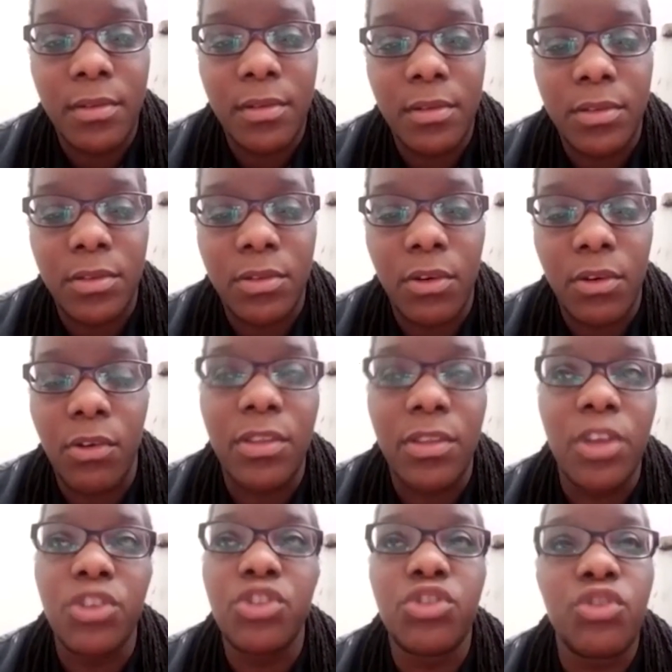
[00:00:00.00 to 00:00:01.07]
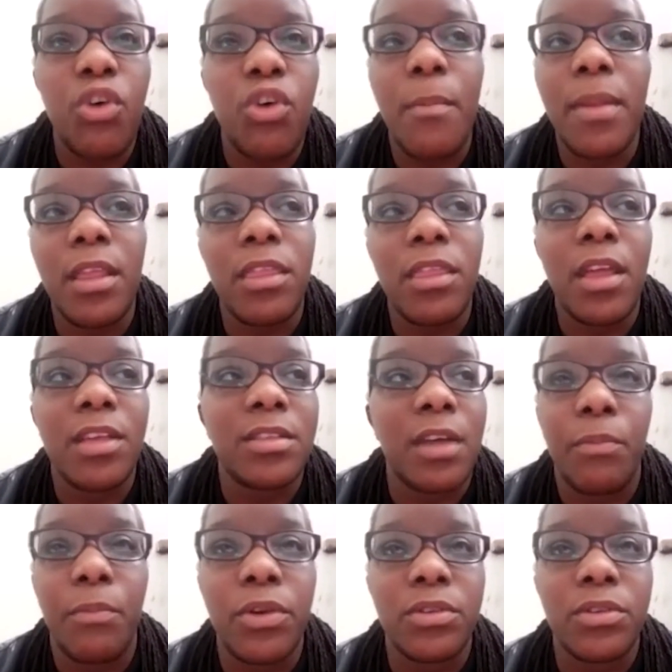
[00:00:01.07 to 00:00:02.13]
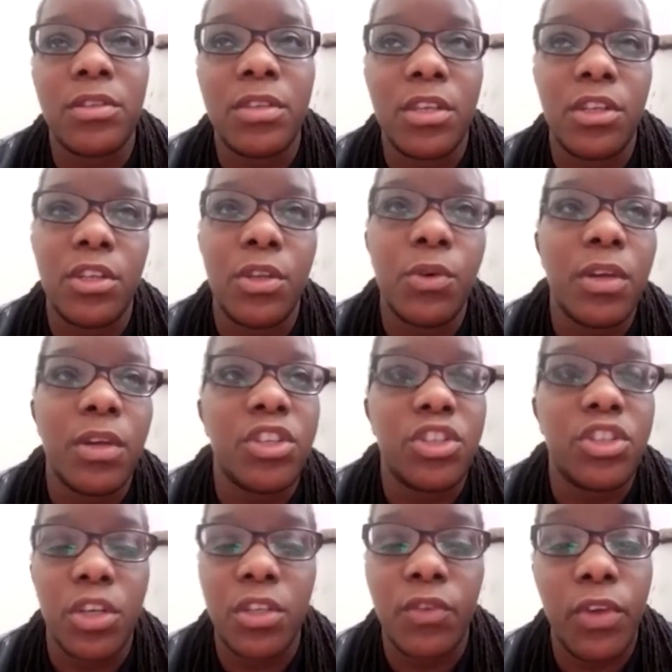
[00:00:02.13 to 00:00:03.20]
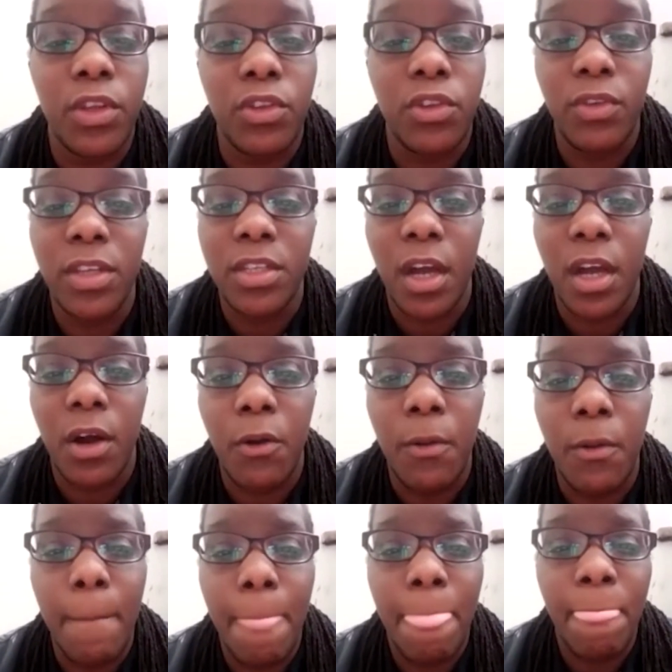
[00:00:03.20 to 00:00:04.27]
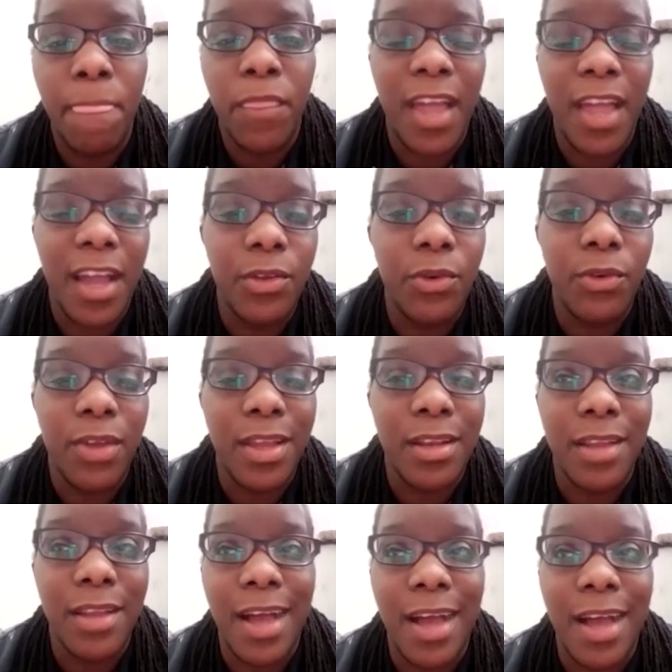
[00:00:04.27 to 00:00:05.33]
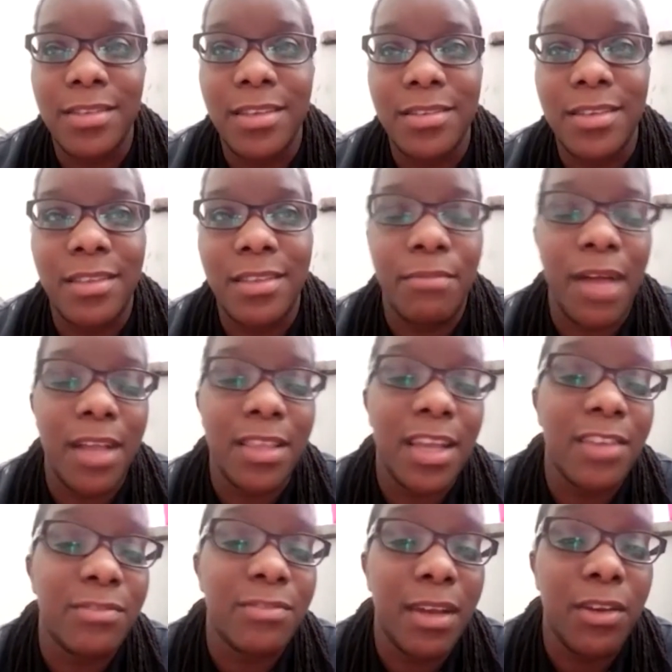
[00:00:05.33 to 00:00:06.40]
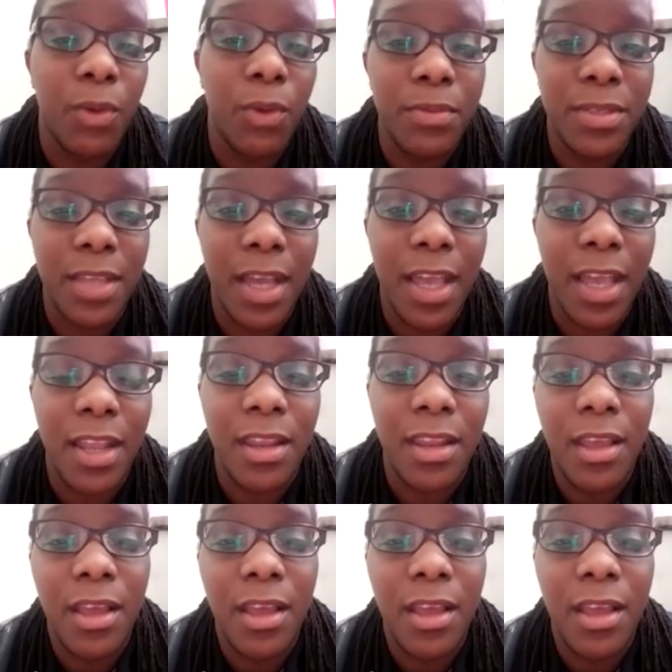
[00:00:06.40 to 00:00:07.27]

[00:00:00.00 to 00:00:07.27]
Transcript: So there's so many things that persons can do. It's just for you to reach out. You can access like the Black Lives Matter website.